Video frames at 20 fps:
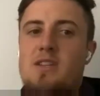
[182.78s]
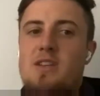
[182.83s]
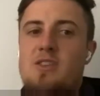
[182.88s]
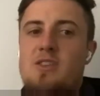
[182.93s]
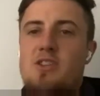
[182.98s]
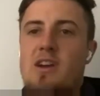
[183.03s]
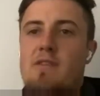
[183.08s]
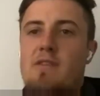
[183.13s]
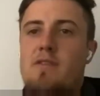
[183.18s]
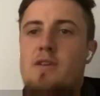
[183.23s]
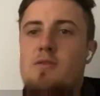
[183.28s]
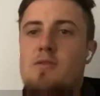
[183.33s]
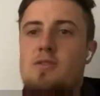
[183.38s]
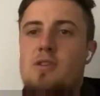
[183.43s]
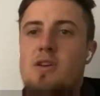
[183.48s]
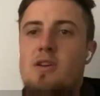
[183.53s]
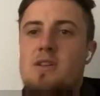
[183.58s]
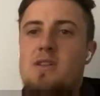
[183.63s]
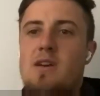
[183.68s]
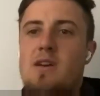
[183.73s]
in Sheffield.
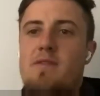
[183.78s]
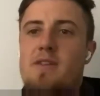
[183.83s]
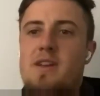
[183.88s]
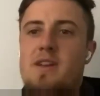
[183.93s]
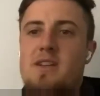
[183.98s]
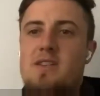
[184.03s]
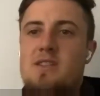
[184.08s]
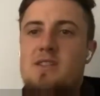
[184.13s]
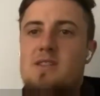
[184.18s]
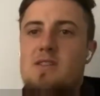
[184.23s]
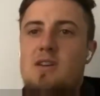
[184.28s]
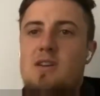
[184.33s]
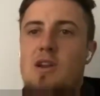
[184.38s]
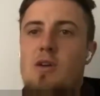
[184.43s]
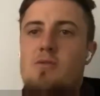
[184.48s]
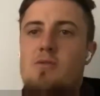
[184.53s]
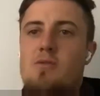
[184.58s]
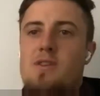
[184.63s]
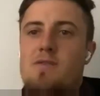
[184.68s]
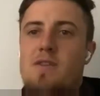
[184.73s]
So I think it's
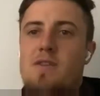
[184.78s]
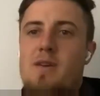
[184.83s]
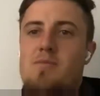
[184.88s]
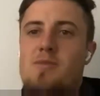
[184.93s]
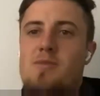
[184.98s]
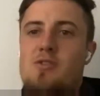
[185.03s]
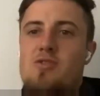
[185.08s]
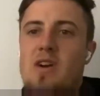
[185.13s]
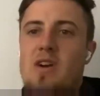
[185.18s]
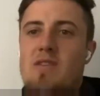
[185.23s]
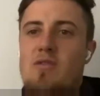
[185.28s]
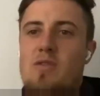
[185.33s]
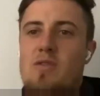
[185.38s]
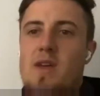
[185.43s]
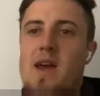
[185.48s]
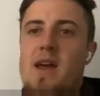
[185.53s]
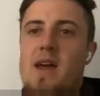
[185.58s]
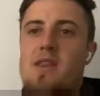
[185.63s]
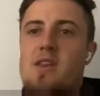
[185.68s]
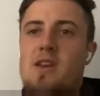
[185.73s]
closer for him to travel
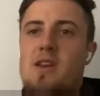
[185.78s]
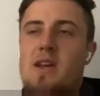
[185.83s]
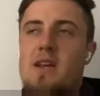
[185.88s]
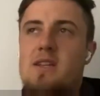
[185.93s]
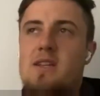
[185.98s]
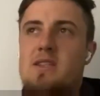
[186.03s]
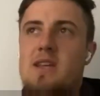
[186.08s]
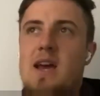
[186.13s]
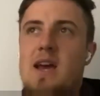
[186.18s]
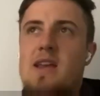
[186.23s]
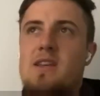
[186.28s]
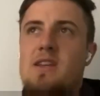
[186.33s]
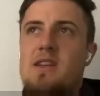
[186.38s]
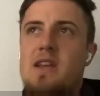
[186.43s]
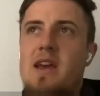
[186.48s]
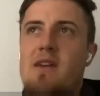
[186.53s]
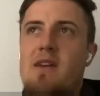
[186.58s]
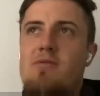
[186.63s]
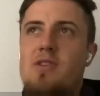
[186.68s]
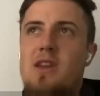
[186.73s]
there than it is to
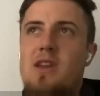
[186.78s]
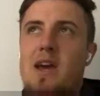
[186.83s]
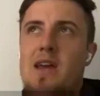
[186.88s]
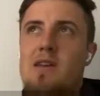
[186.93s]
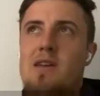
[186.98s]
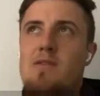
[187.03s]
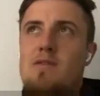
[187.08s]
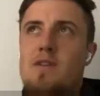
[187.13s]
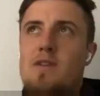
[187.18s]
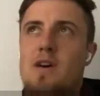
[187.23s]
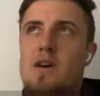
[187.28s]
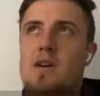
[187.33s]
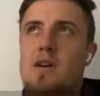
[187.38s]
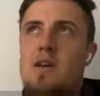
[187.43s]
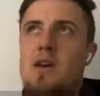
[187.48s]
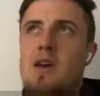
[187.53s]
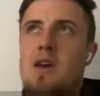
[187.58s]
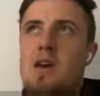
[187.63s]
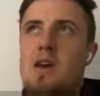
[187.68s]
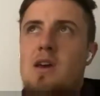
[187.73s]
Headingley every day for,
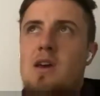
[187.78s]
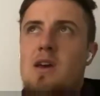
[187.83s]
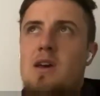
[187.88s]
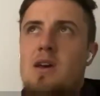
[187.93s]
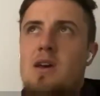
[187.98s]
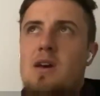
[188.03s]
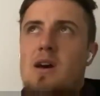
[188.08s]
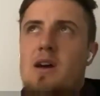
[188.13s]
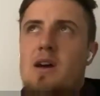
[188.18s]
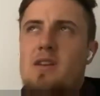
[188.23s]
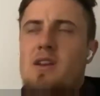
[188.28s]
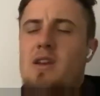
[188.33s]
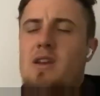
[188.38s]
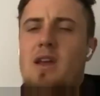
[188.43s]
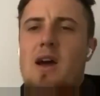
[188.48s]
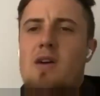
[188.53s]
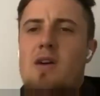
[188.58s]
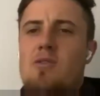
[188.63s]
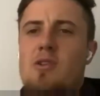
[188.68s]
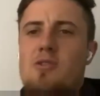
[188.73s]
I don't know
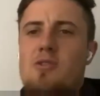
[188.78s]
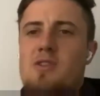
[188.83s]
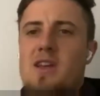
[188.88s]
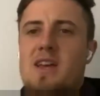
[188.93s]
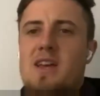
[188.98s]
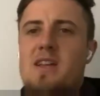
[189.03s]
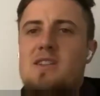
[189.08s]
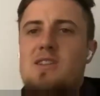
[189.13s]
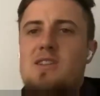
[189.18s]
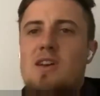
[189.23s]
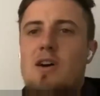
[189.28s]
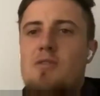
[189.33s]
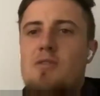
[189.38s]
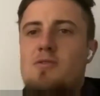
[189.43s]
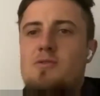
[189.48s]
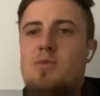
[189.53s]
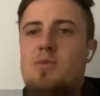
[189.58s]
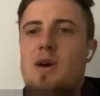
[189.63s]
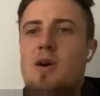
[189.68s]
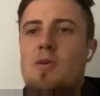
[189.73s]
how long the hits are
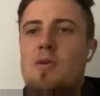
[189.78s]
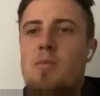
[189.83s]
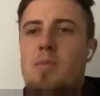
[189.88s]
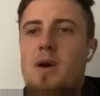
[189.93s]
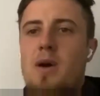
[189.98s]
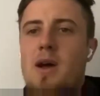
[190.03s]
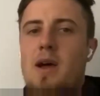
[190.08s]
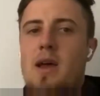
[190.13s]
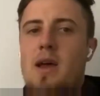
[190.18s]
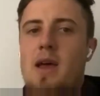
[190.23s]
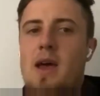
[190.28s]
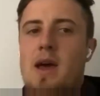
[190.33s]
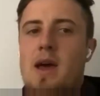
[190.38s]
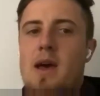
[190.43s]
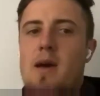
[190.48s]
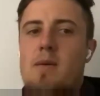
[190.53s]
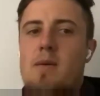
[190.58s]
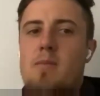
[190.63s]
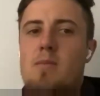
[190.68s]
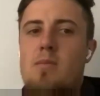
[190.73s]
as well. But
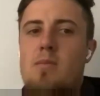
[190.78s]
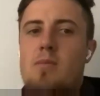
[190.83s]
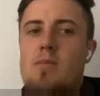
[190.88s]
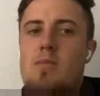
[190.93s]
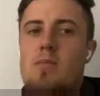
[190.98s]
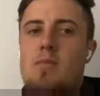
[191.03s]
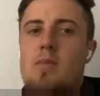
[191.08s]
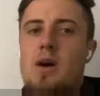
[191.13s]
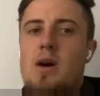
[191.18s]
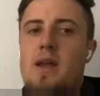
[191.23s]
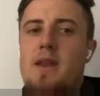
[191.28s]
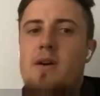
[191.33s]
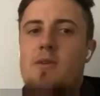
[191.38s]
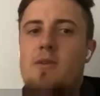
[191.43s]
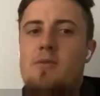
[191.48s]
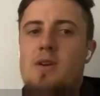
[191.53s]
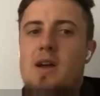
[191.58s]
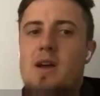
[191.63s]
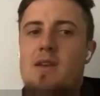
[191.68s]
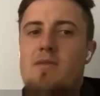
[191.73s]
I
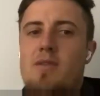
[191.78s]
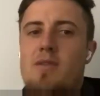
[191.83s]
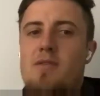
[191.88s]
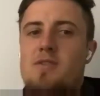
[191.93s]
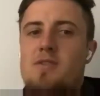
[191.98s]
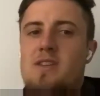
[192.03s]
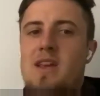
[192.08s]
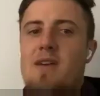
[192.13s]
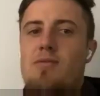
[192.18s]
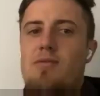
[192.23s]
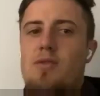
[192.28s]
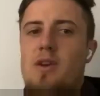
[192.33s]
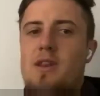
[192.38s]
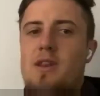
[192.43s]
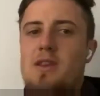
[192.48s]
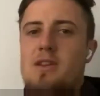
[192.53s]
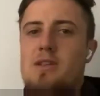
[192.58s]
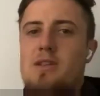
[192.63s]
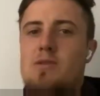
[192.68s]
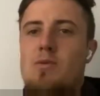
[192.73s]
know kind of obviously everyone
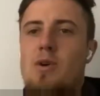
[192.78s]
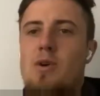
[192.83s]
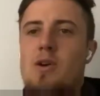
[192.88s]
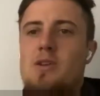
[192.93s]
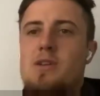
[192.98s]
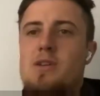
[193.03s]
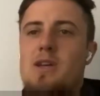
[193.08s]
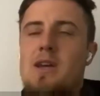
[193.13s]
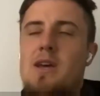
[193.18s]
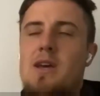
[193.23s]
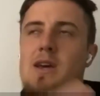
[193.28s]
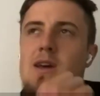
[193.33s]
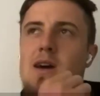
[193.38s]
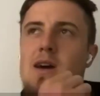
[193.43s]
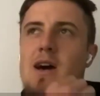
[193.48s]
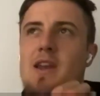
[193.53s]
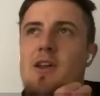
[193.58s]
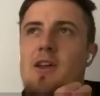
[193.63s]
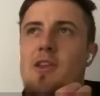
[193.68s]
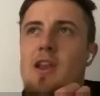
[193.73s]
in the squad,
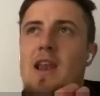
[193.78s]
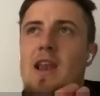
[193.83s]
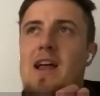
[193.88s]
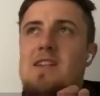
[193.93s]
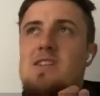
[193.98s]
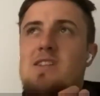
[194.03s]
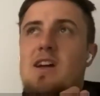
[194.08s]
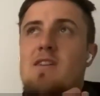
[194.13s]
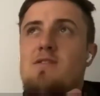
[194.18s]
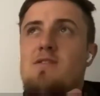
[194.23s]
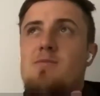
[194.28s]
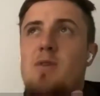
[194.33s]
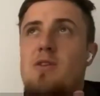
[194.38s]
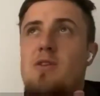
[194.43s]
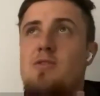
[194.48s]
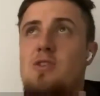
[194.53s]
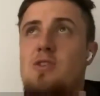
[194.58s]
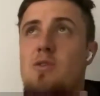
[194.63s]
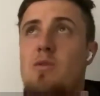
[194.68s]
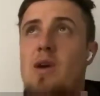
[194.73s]
I know the lads I've
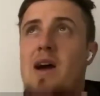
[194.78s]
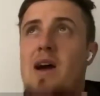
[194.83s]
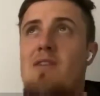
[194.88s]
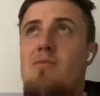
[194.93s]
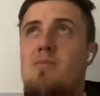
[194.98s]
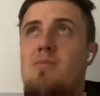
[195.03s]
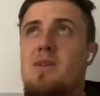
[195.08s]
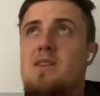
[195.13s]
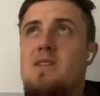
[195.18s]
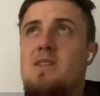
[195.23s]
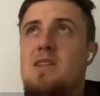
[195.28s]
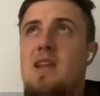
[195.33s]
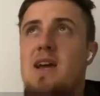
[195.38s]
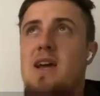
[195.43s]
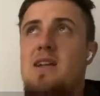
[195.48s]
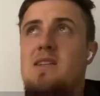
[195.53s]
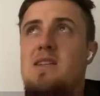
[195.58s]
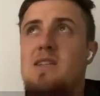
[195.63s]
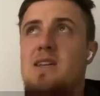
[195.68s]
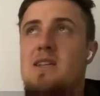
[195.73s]
spoke to who haven't been
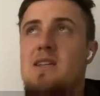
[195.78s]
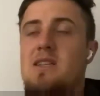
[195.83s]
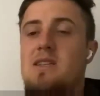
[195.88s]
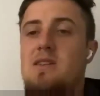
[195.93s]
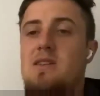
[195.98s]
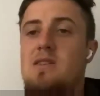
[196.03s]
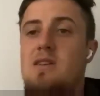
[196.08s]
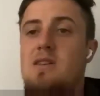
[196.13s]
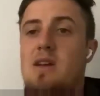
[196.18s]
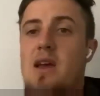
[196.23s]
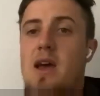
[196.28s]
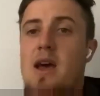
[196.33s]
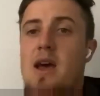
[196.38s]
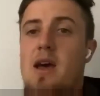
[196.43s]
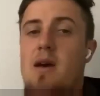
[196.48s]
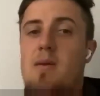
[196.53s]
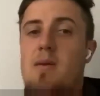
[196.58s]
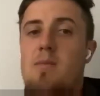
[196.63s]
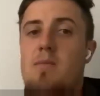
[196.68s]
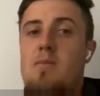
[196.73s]
selected
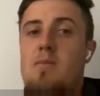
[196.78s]
are